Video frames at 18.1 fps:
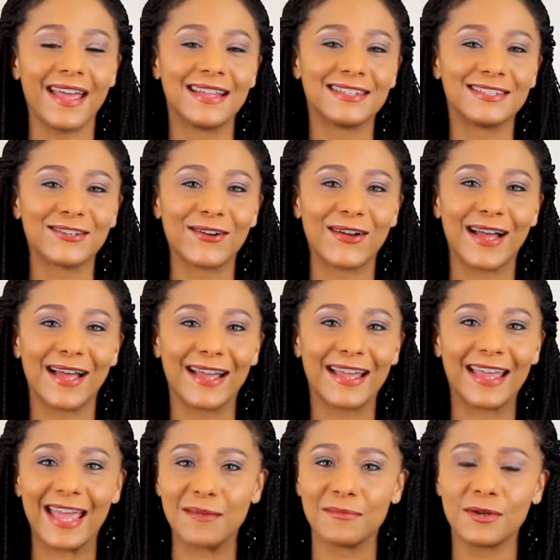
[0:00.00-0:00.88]
And so
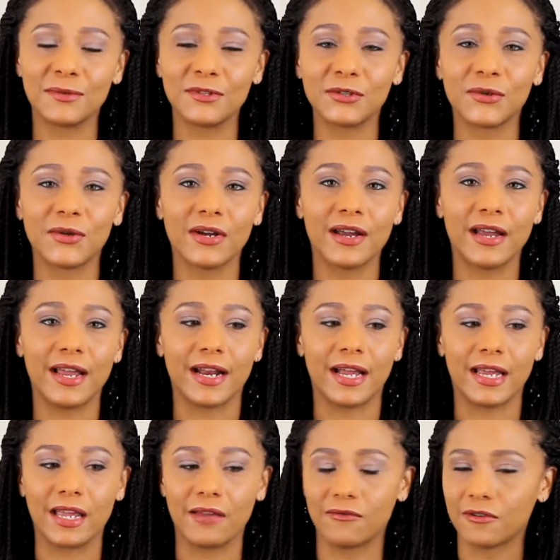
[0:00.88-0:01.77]
I came up to her
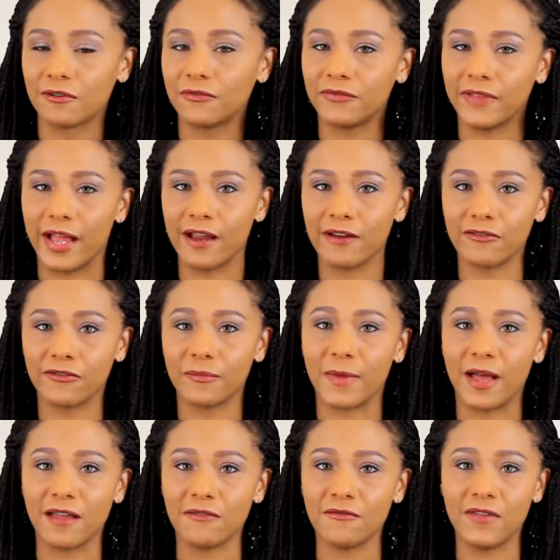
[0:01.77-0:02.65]
and I gave her a flyer
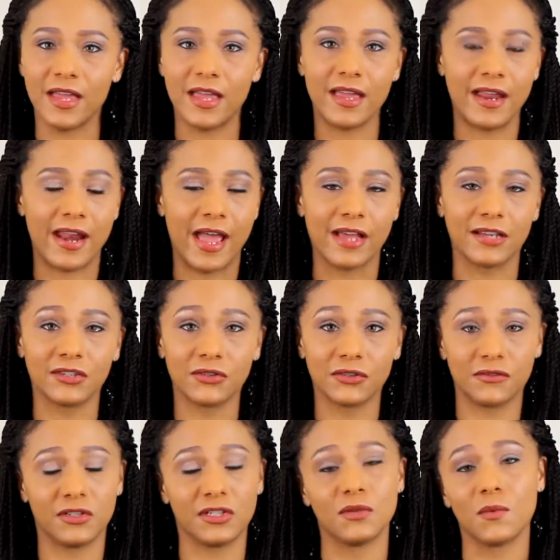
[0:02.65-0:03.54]
for my event and
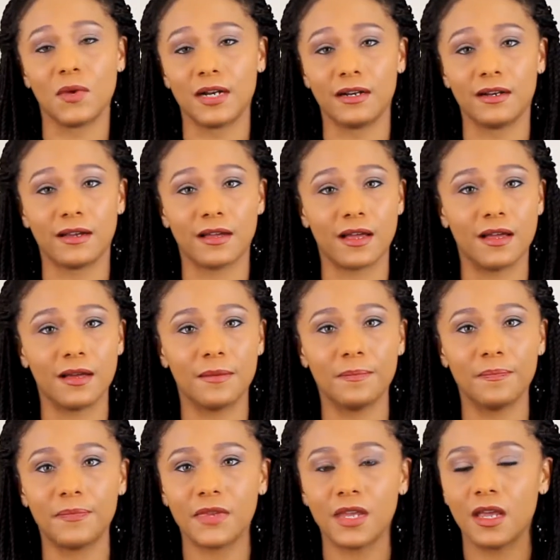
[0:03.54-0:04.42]
asked her if she wanted to
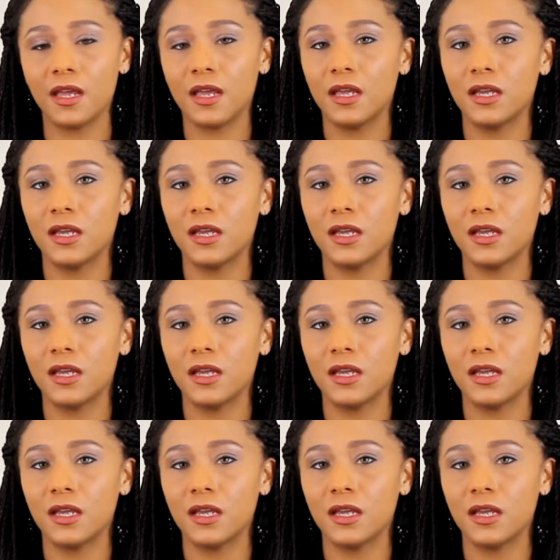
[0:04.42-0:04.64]
come.